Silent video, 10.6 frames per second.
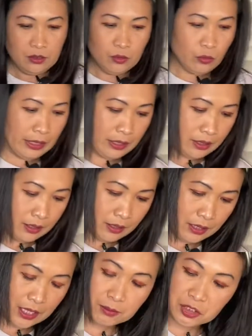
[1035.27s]
Well,
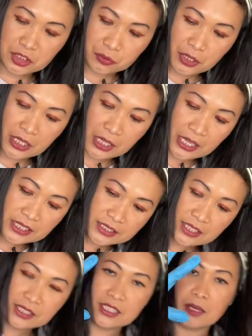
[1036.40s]
I'm just
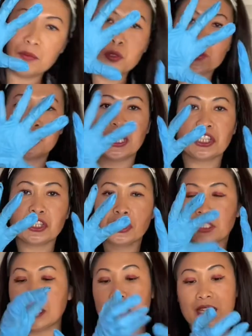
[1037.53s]
realizing that I'm using a
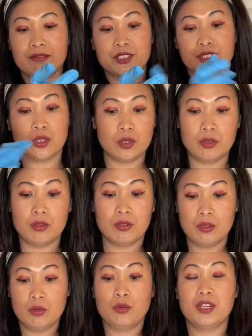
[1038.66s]
dirty gloves. So
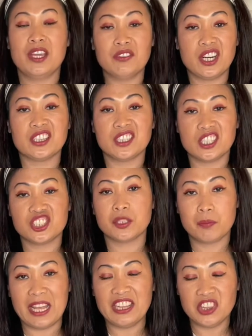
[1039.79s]
whenever I touch the
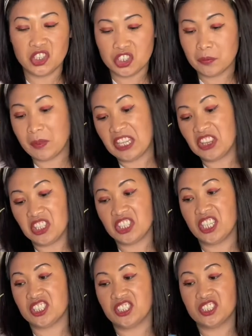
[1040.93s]
planter
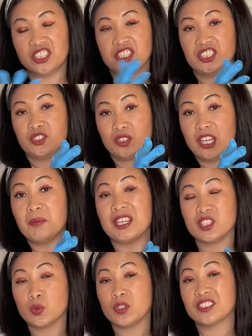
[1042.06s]
gets dirty. So I may
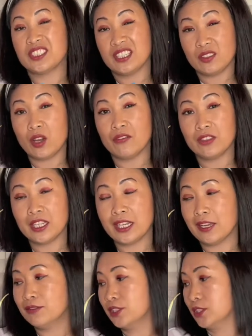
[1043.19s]
as well take off the
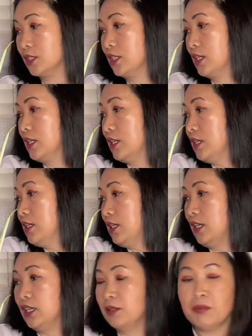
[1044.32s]
gloves
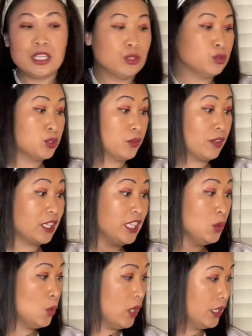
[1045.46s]
and make use of a clean
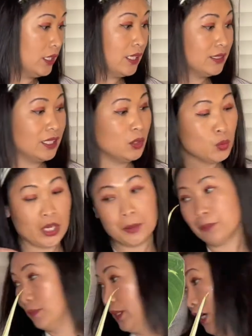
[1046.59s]
one and then wipe the